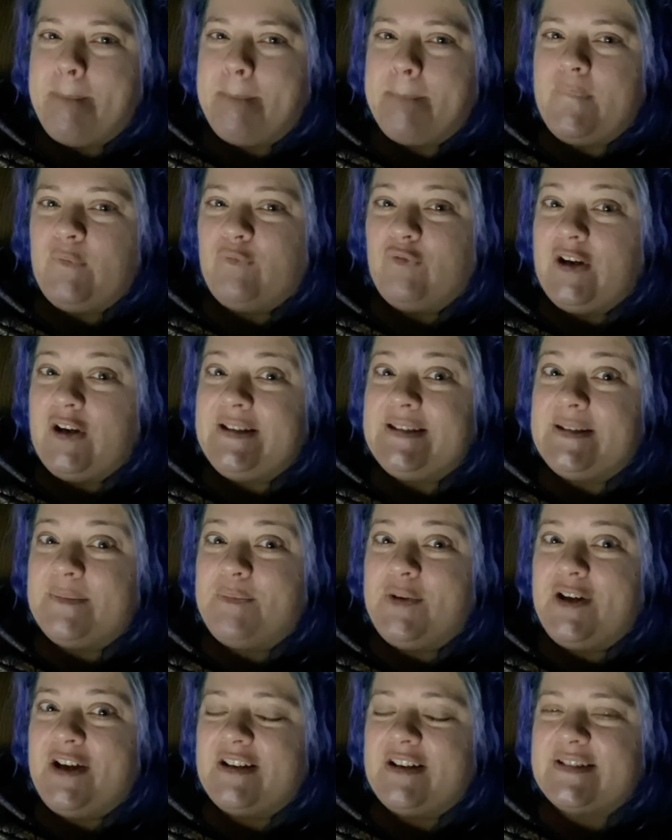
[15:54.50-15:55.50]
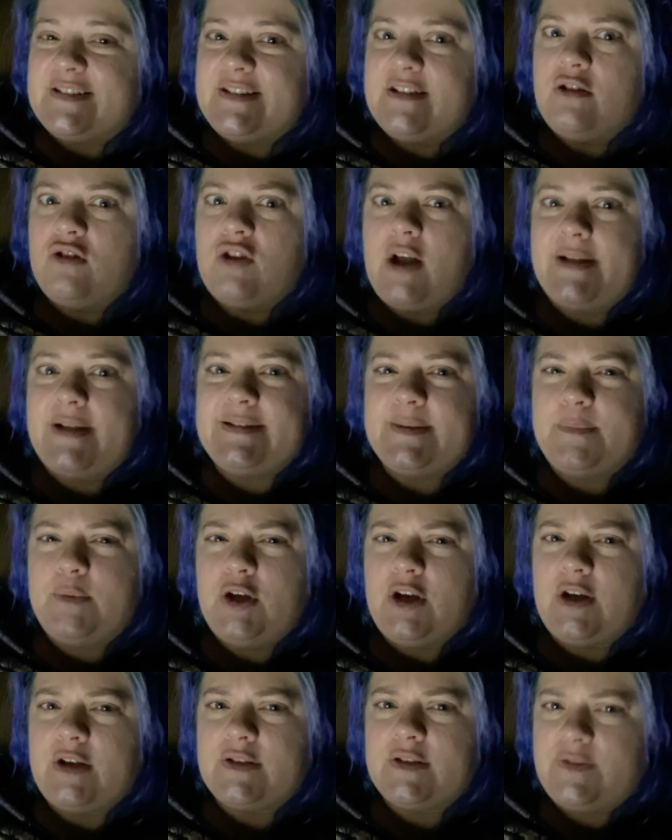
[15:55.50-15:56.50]
Read some books. Lots of
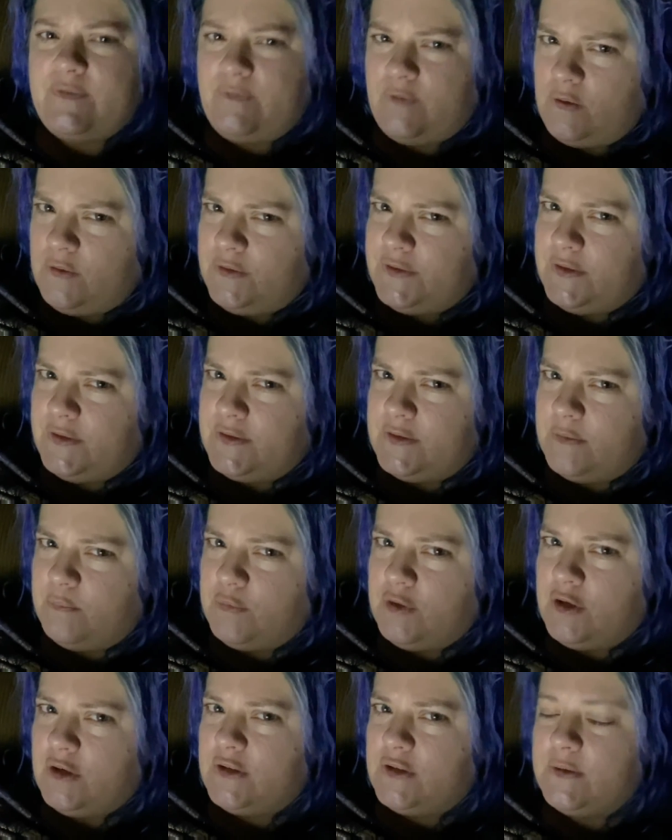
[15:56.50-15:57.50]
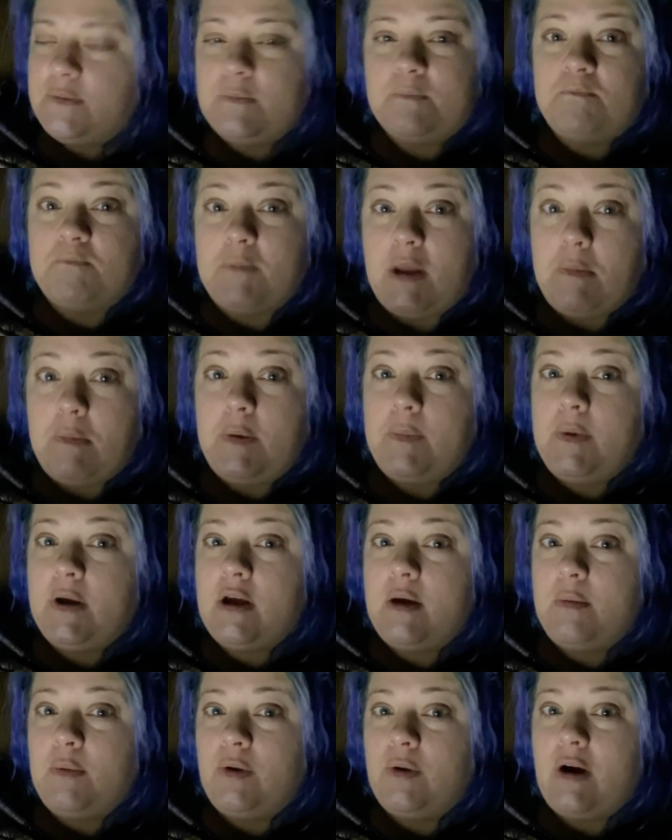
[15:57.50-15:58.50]
books. Focus on some books. Maybe
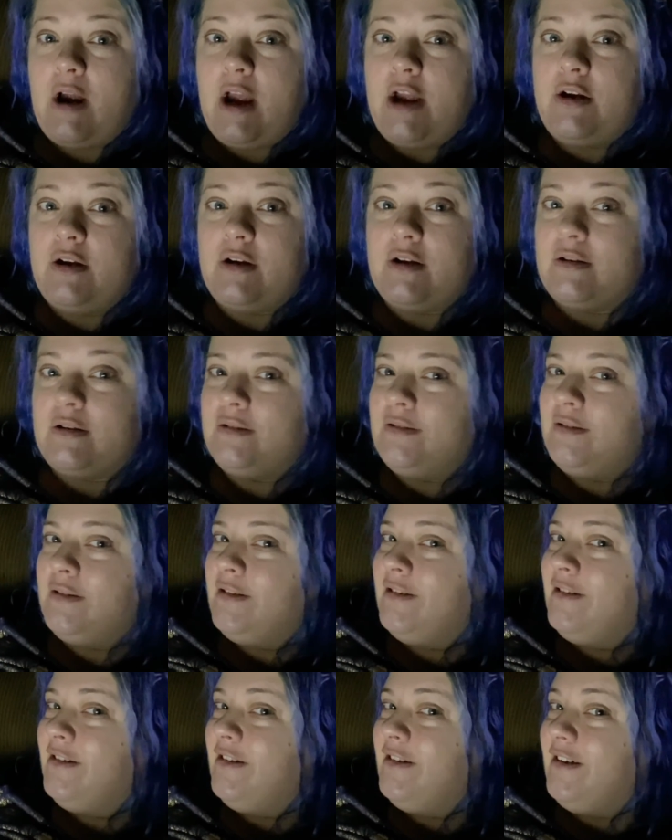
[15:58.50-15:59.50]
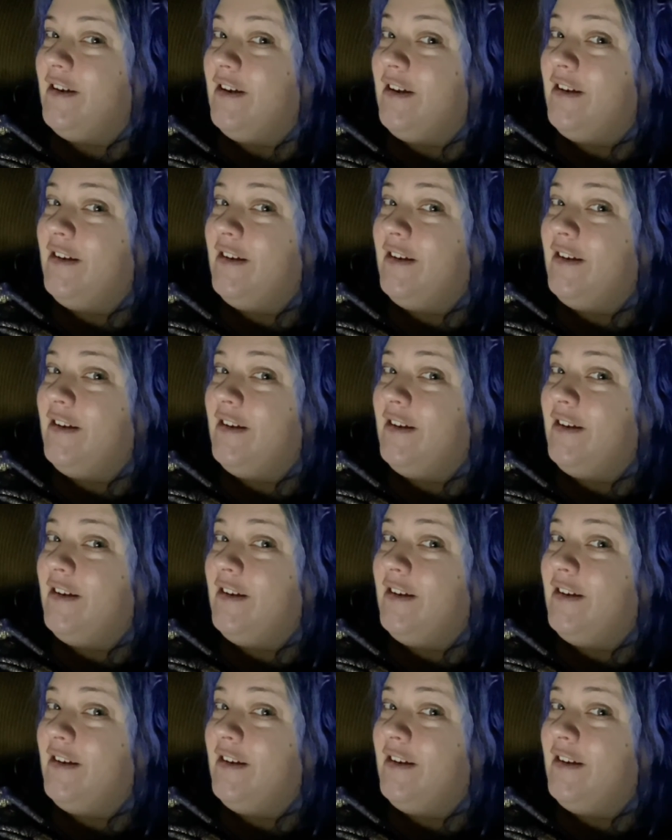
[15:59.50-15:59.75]
become a writer. Huh?